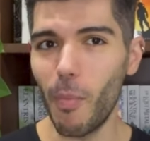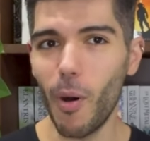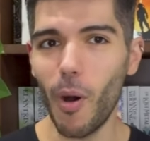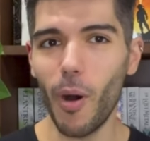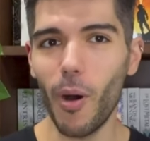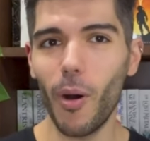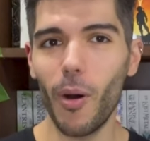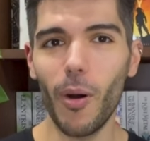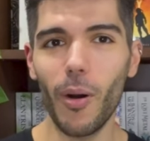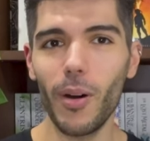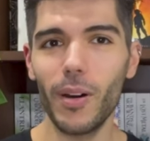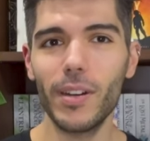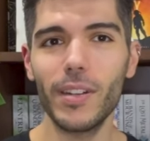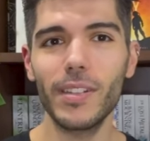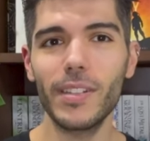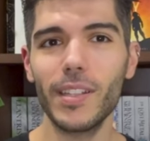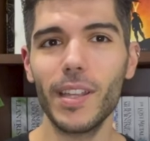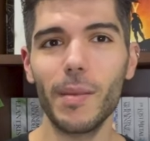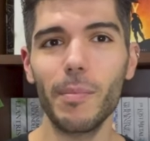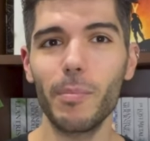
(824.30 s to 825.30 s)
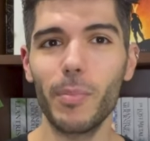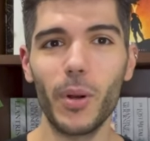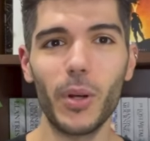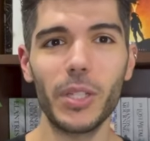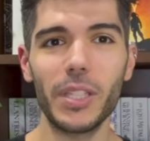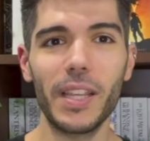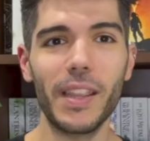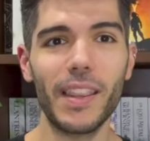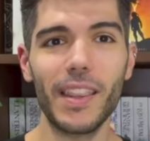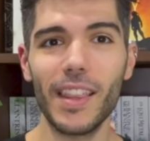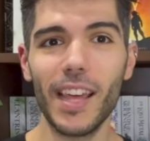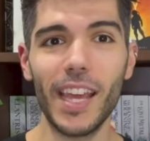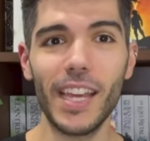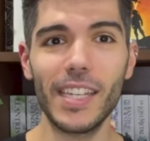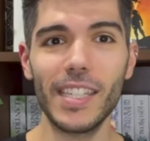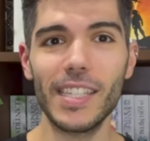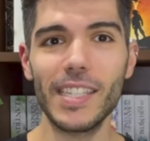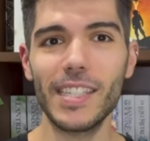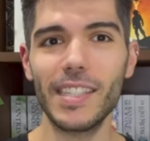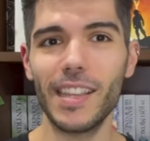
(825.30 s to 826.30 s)
more important
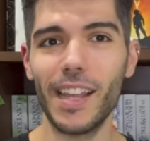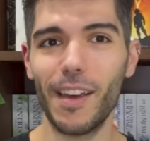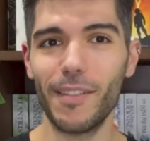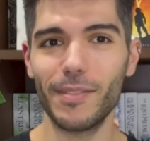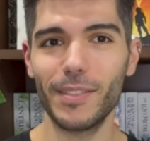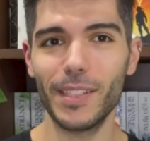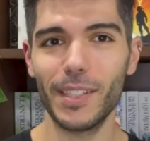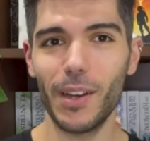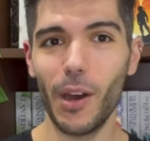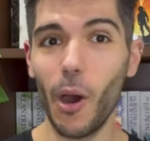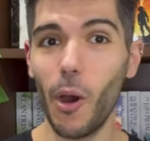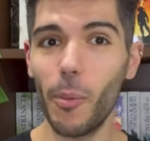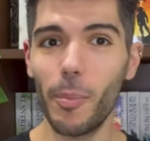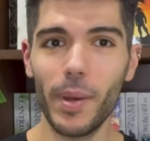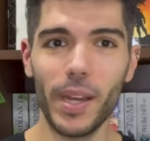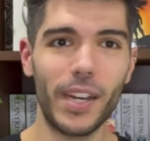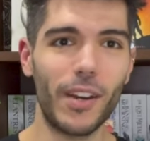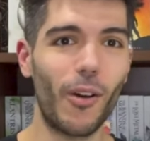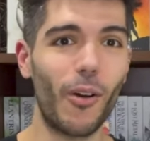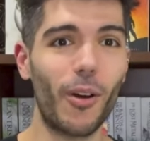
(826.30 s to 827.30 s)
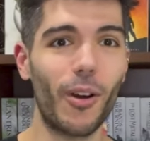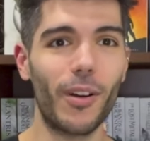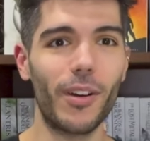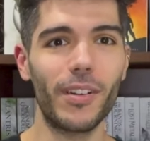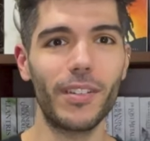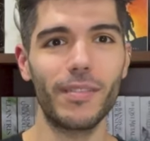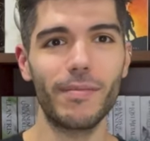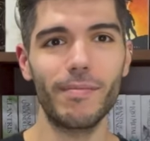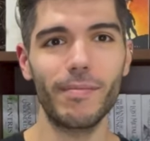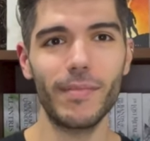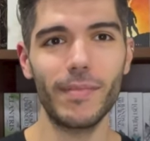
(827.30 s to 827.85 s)
things left open or